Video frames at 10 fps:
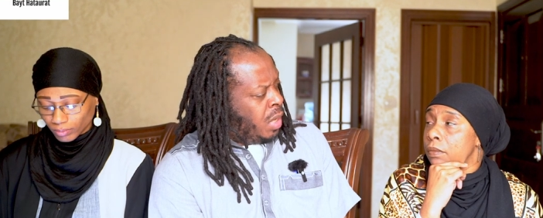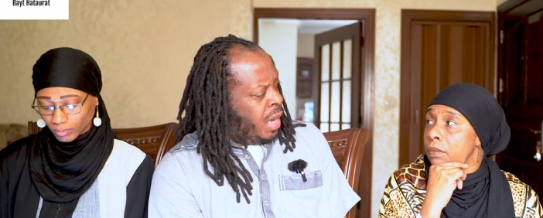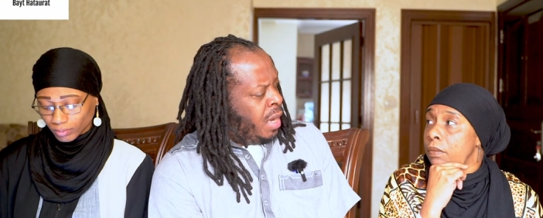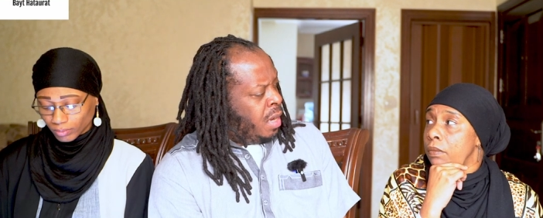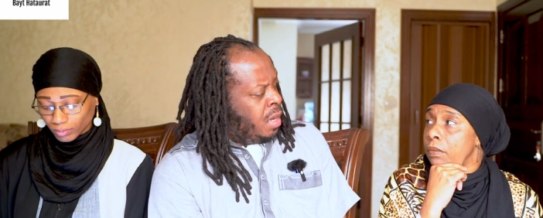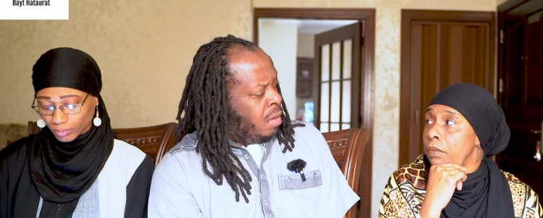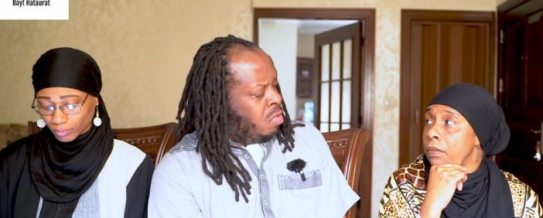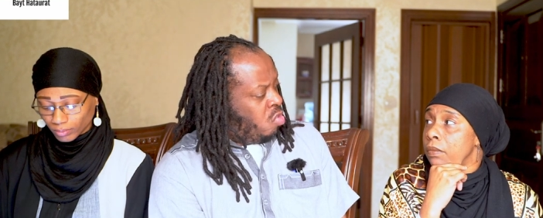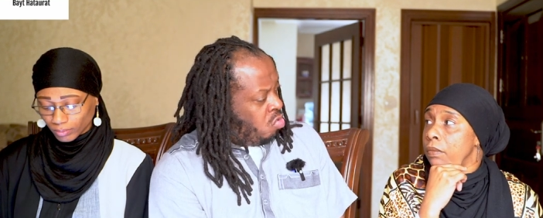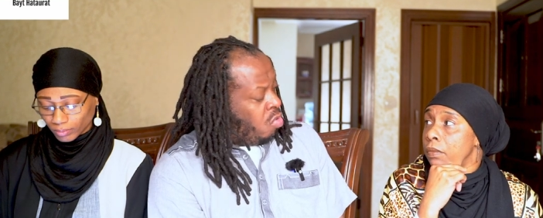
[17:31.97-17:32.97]
Speaker 1: uh,
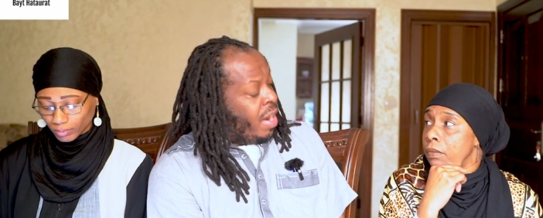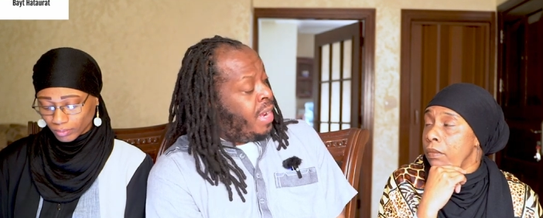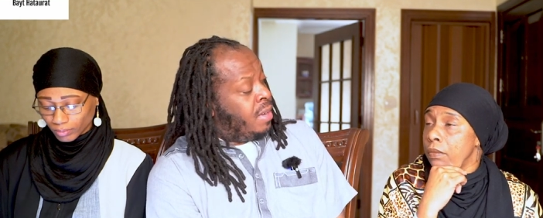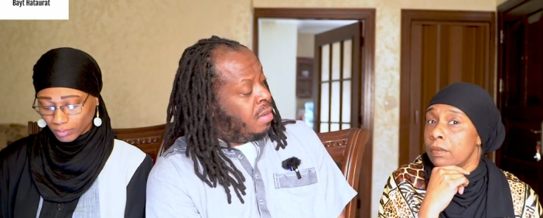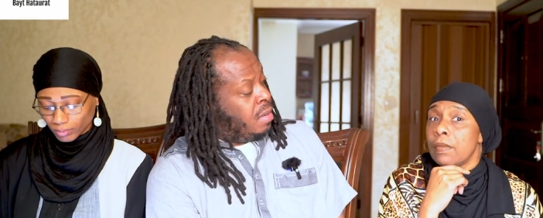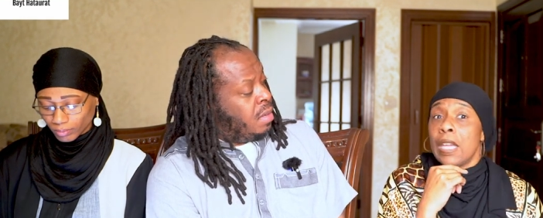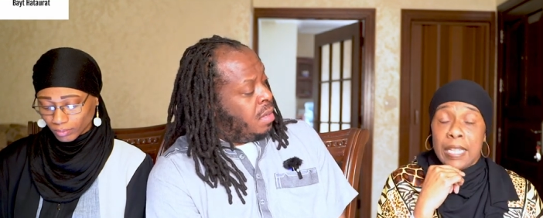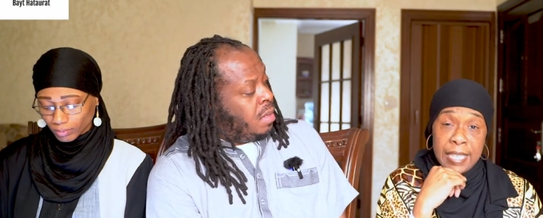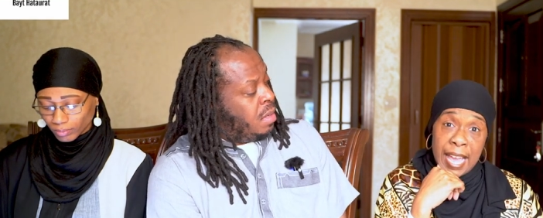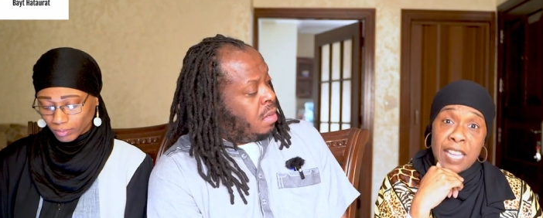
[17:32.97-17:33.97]
restraint.
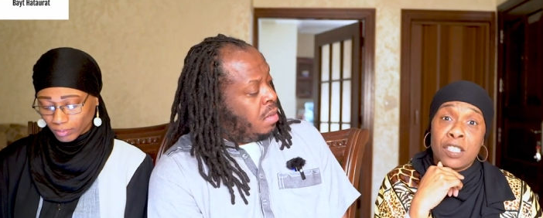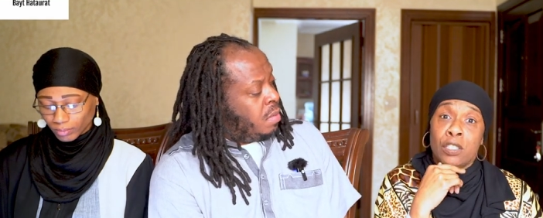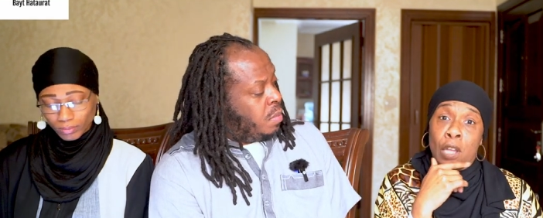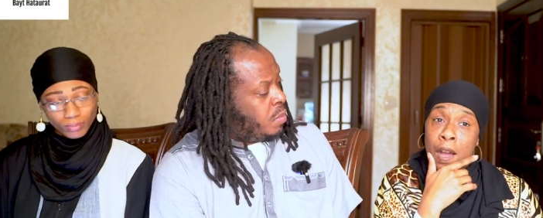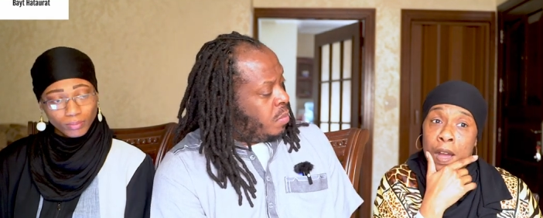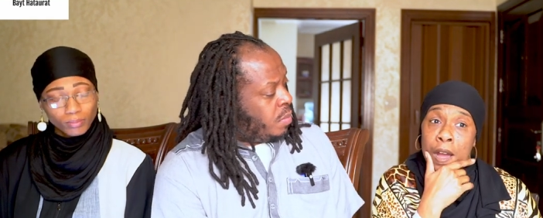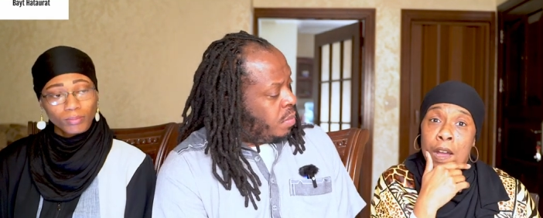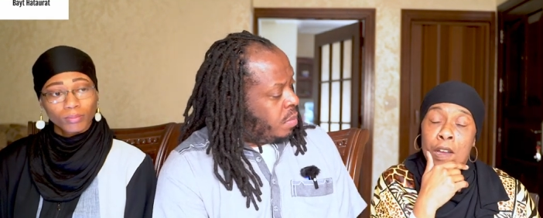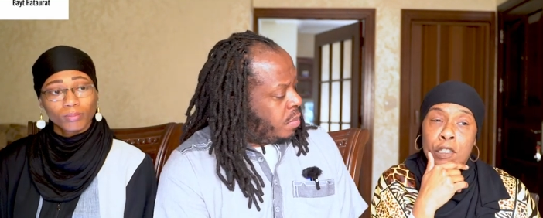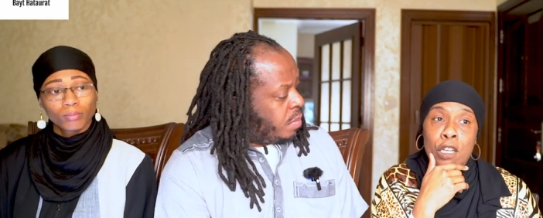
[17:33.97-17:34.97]
Speaker 2: Yes.
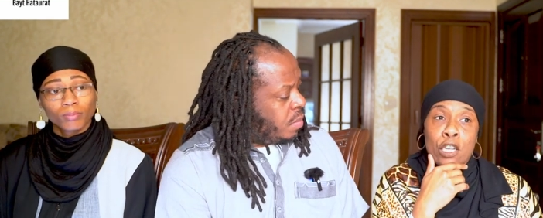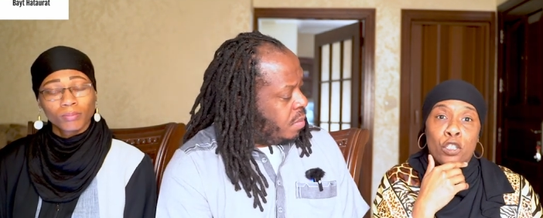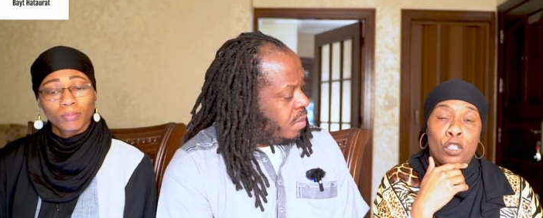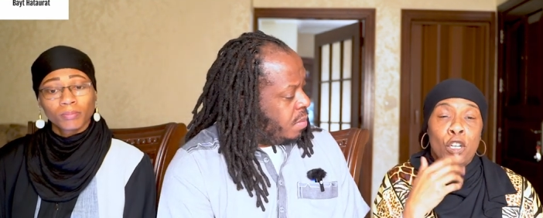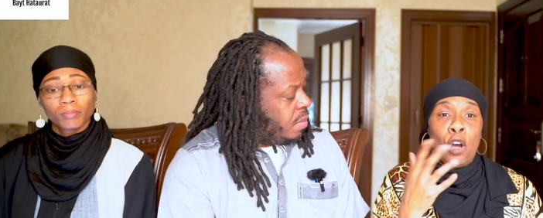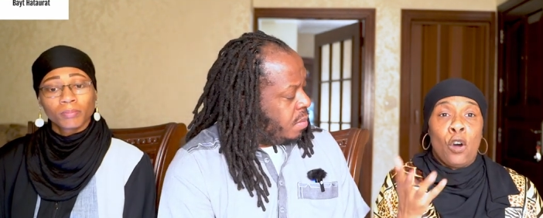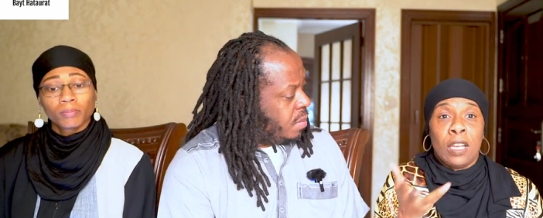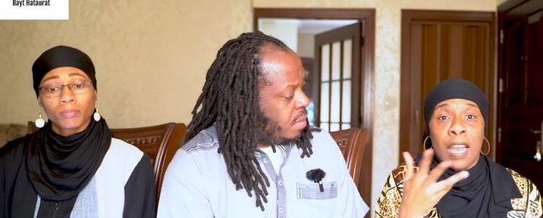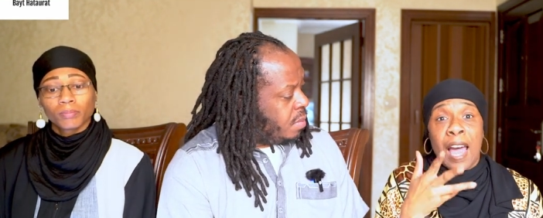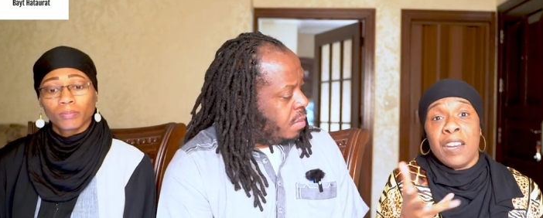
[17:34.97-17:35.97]
Uh, you know,
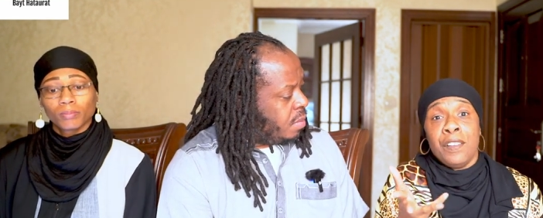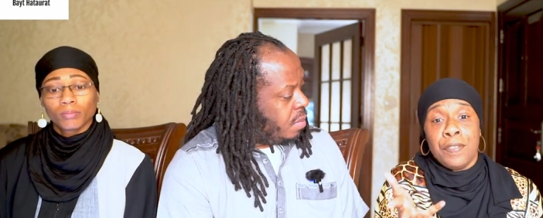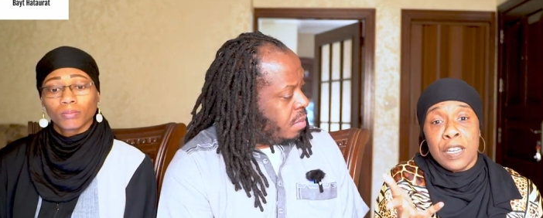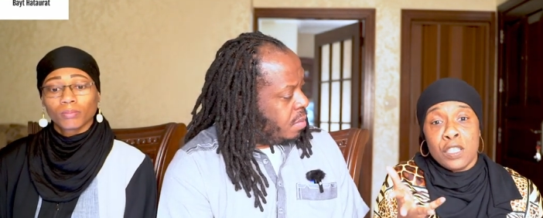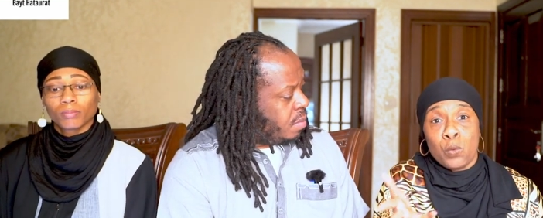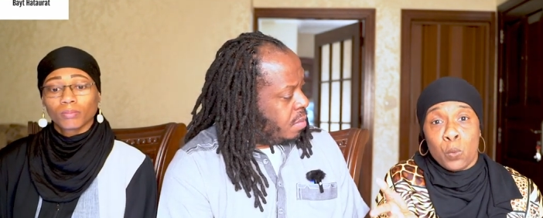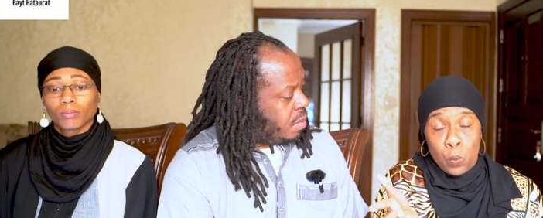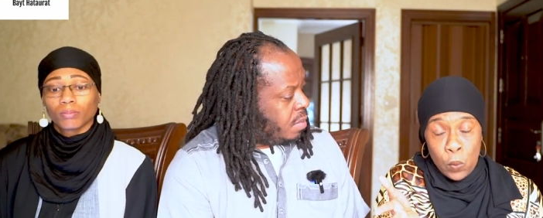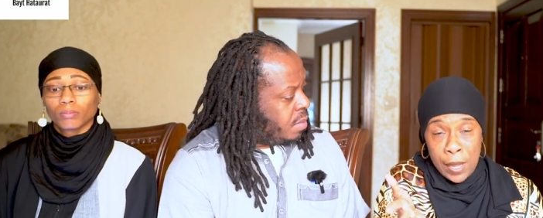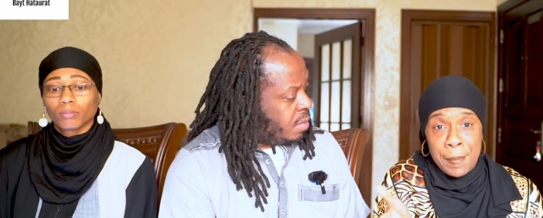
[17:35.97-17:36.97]
a lot of us
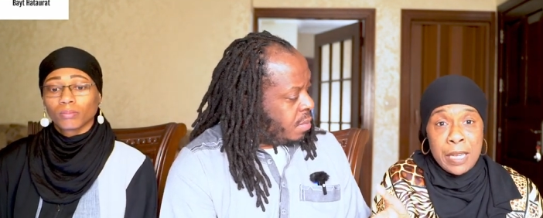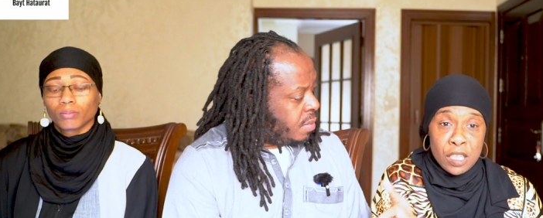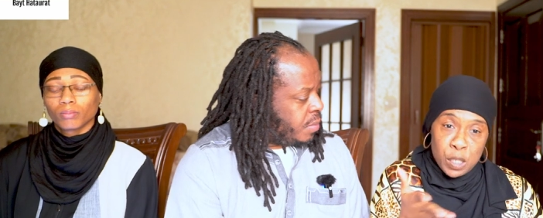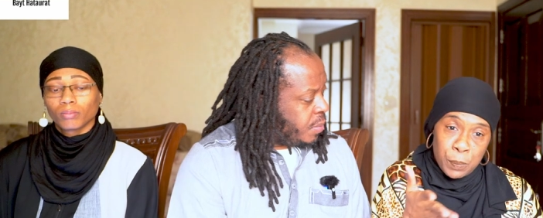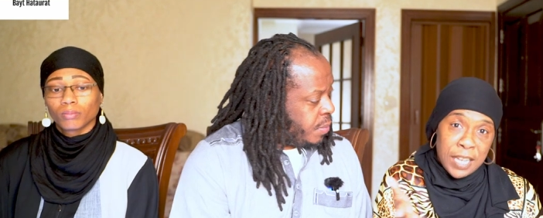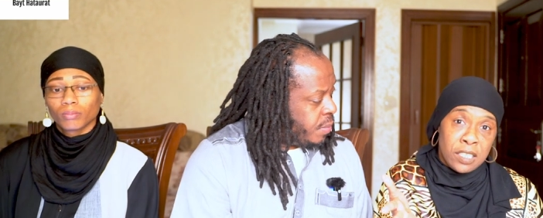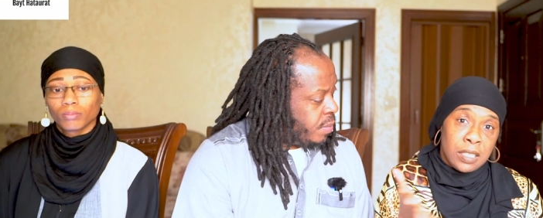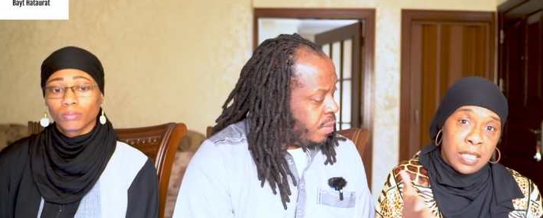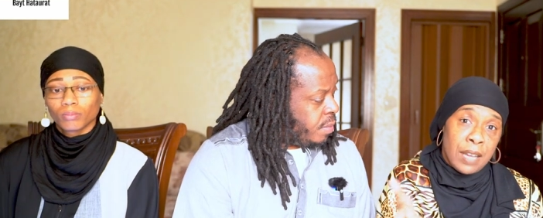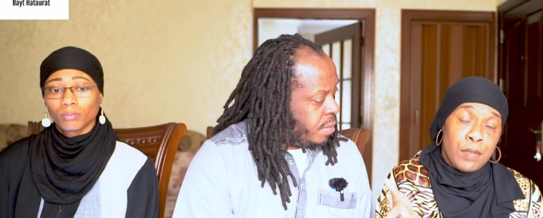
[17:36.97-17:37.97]
women,
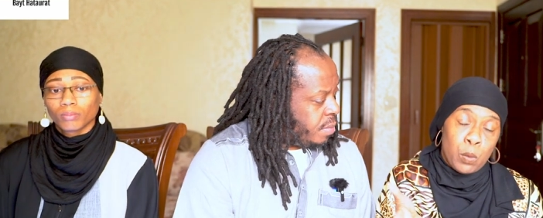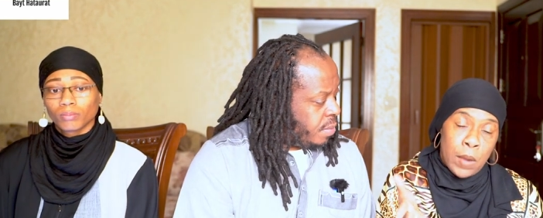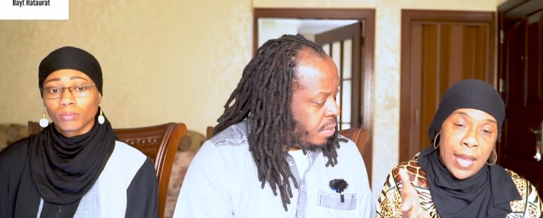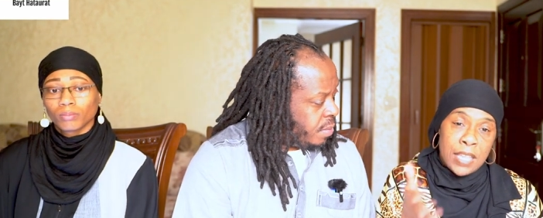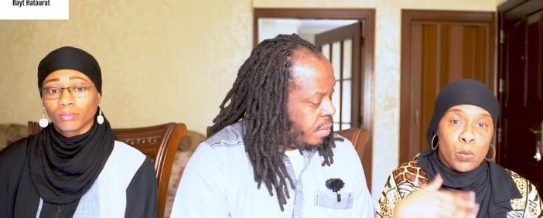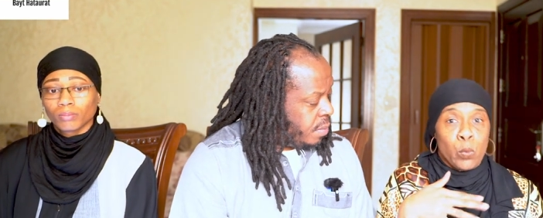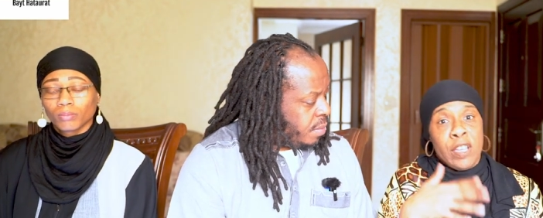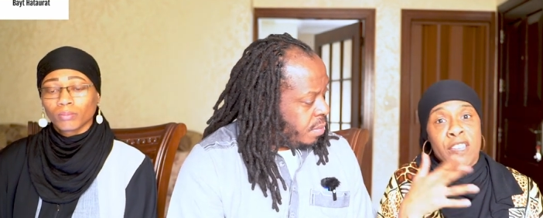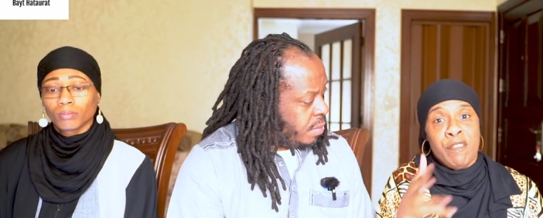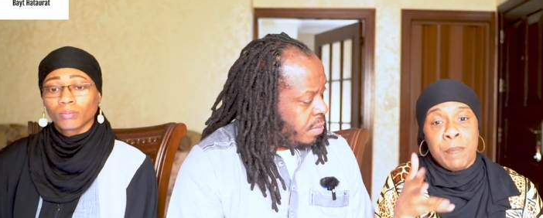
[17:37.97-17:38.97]
especially of the West,
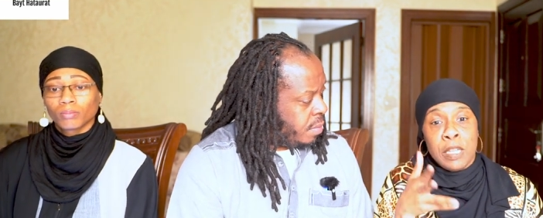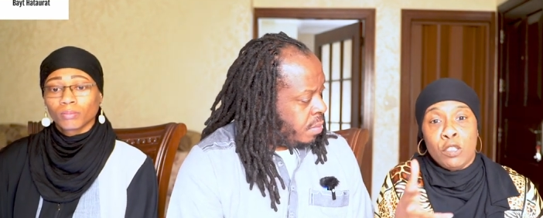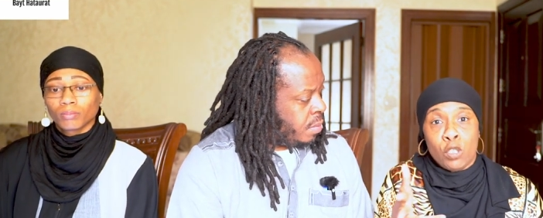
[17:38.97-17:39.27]
we've been